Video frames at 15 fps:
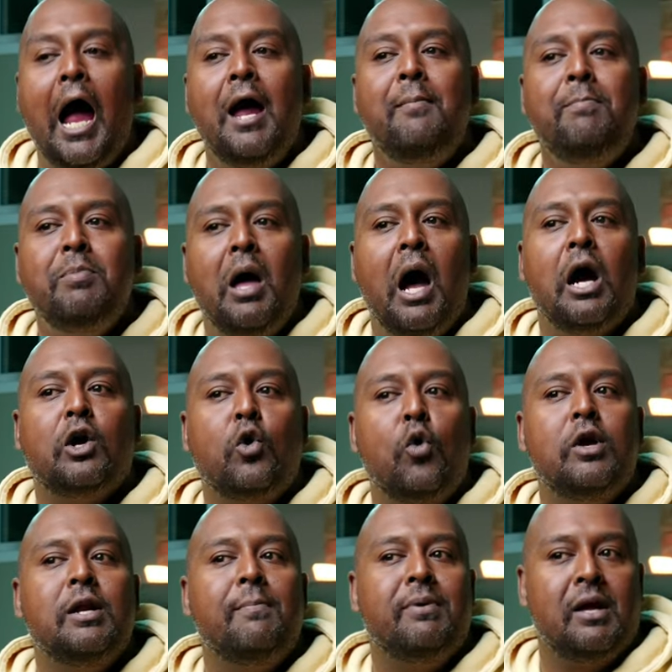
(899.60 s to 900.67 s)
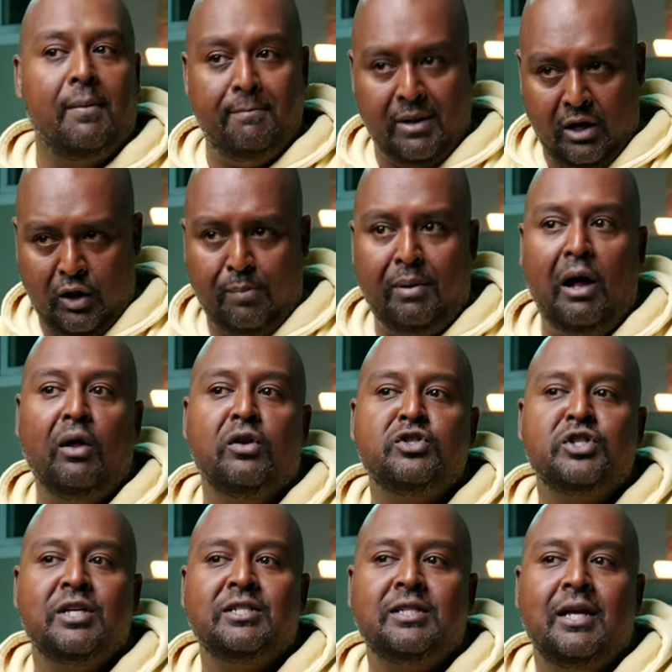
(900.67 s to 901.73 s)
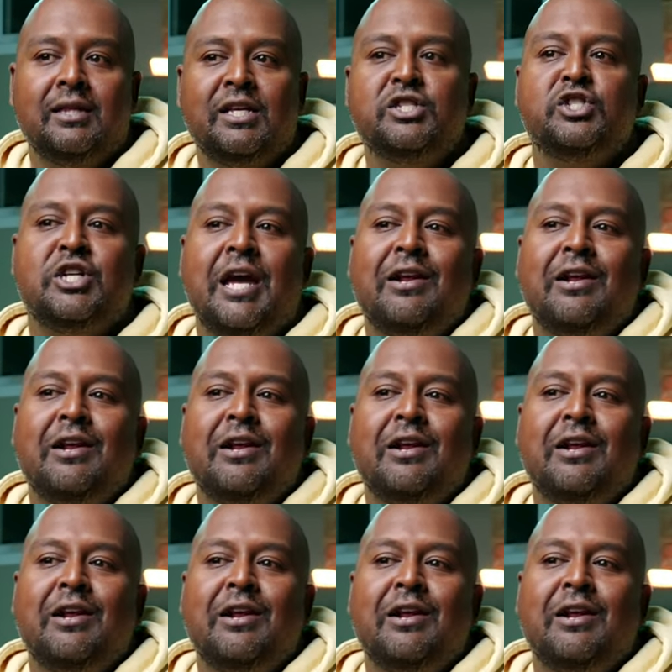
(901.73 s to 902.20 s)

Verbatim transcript: I'm not going to be a Bell apologist. This